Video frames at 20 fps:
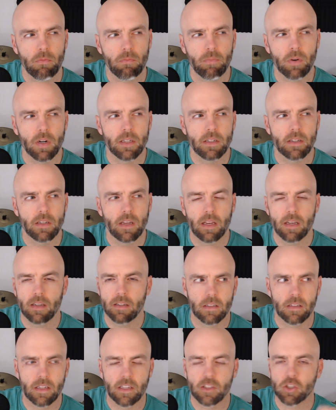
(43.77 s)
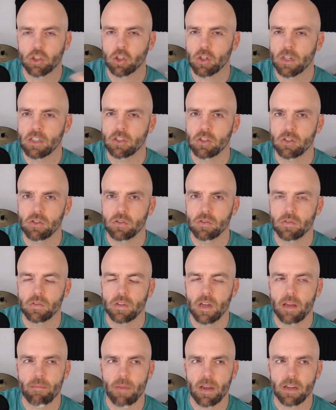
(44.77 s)
but it intrigues you
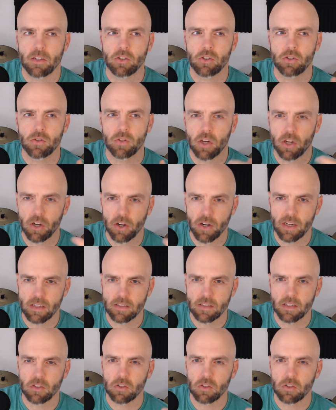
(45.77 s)
and makes you curious,